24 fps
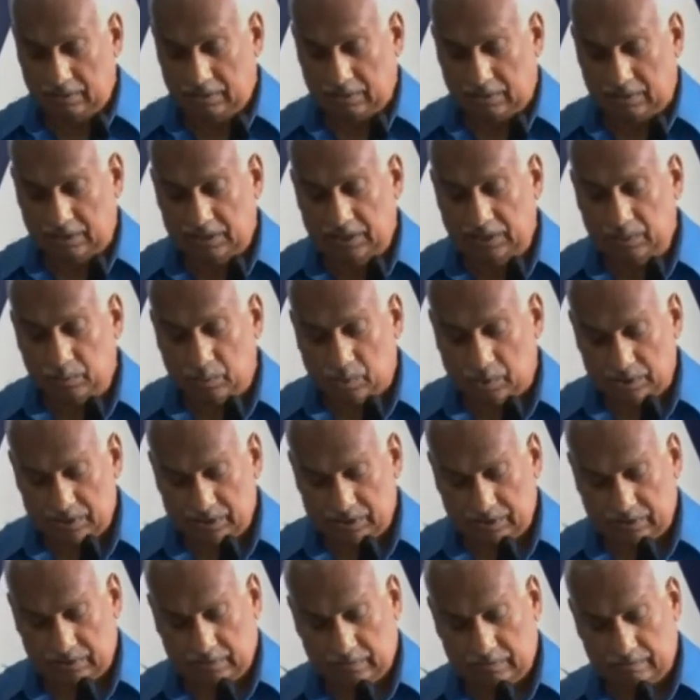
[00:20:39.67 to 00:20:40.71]
clean
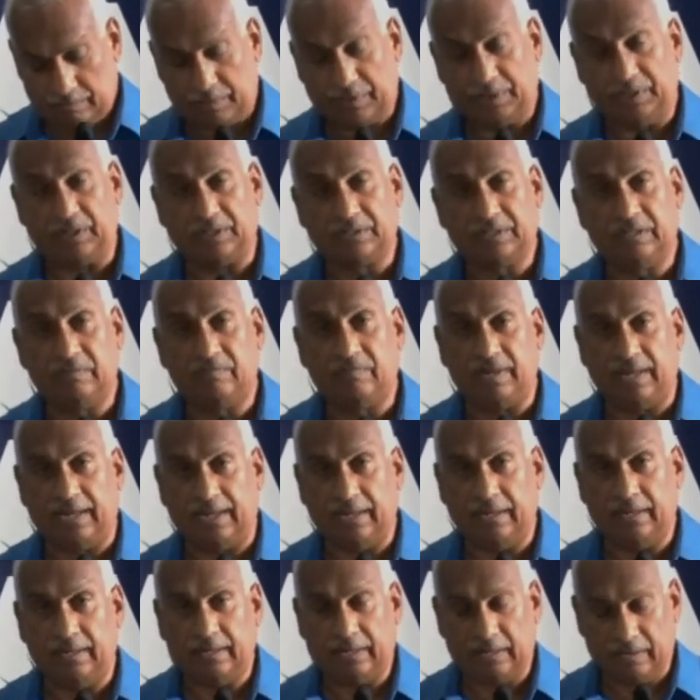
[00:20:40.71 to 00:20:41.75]
water, productive
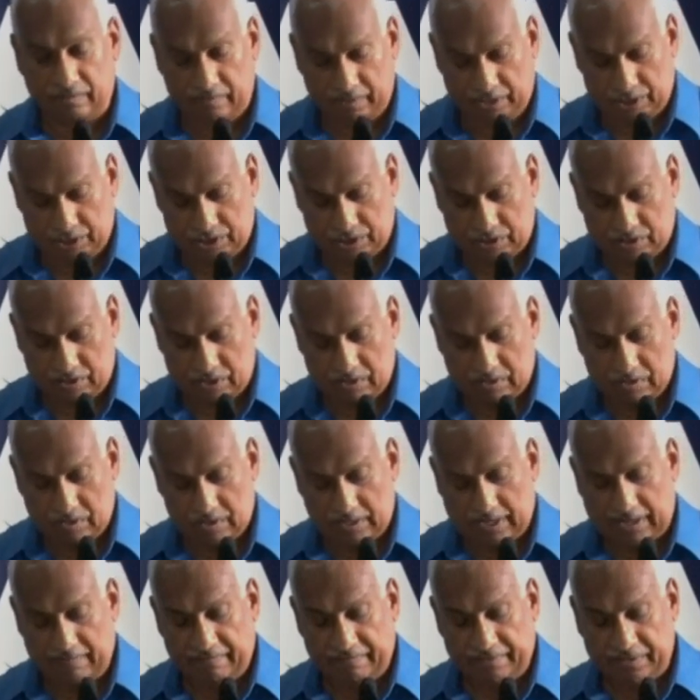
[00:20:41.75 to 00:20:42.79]
land, and rich
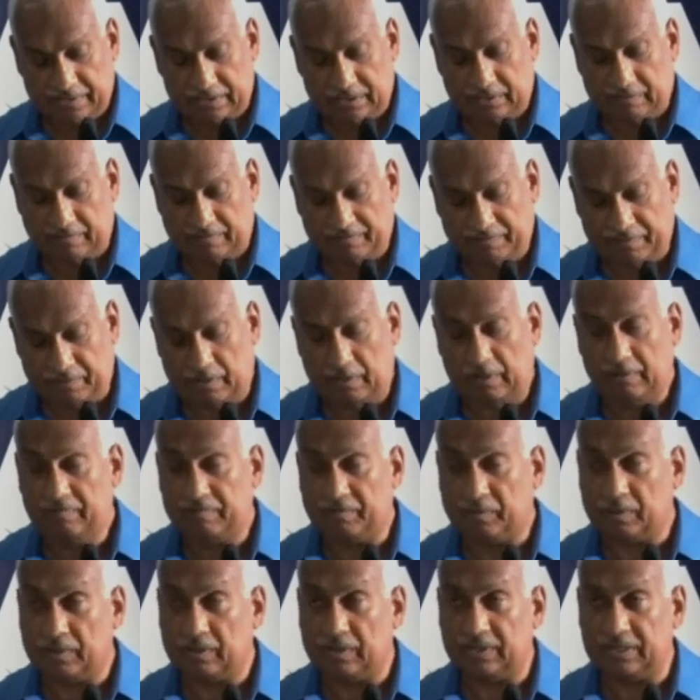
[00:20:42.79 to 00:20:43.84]
diversity of flora and
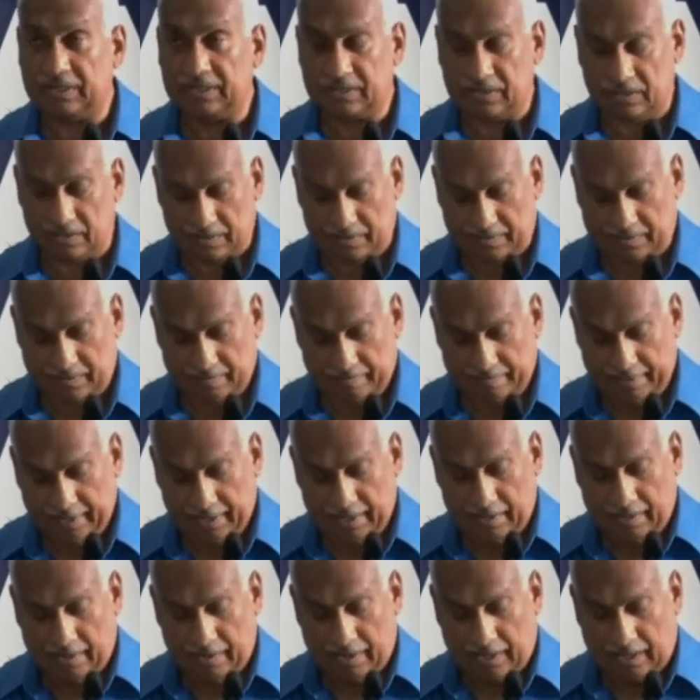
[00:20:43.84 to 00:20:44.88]
fauna on this earth
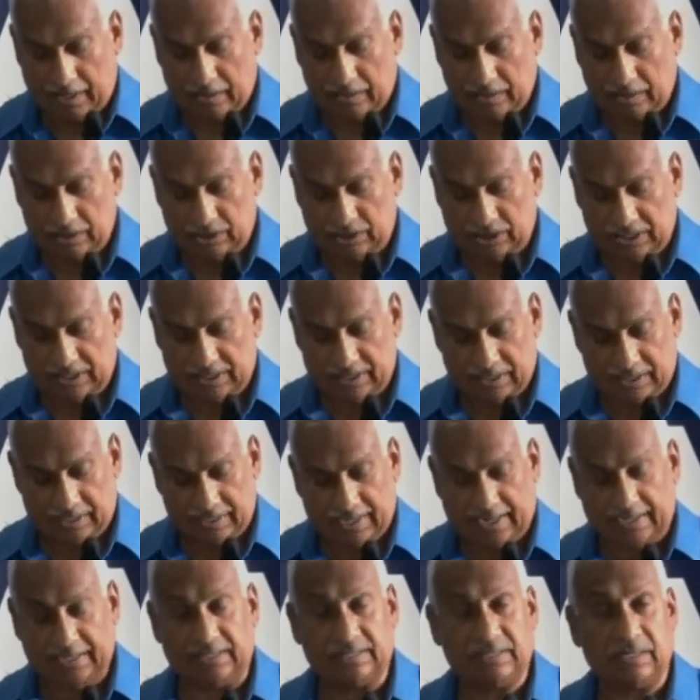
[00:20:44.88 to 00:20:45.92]
are not just
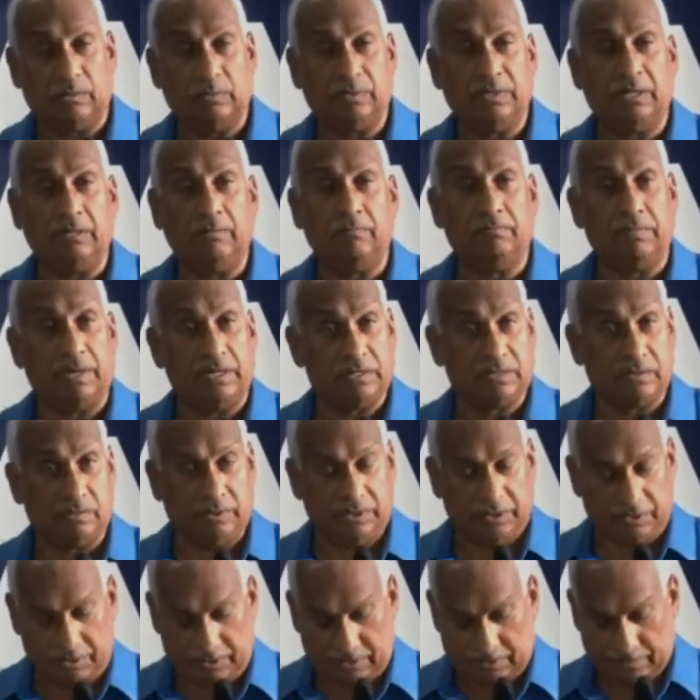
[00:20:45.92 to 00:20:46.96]
nice-sounding
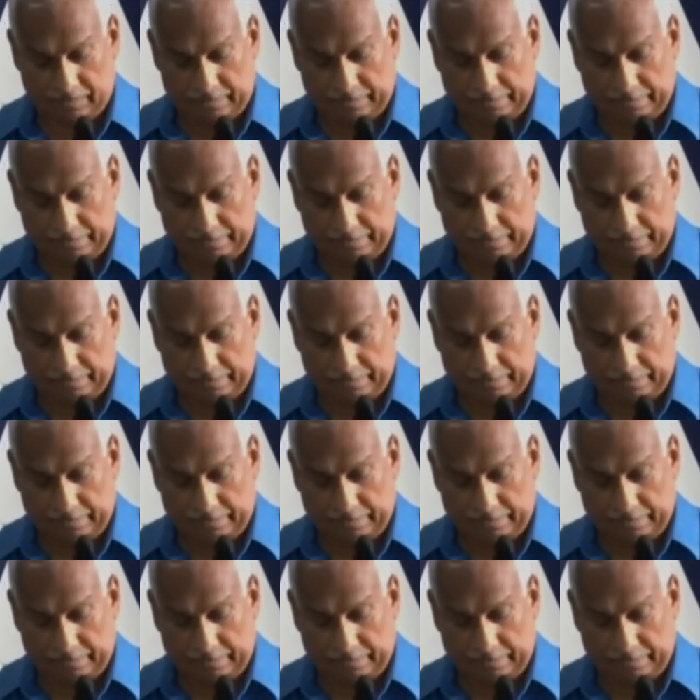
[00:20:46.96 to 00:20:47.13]
buzzwords,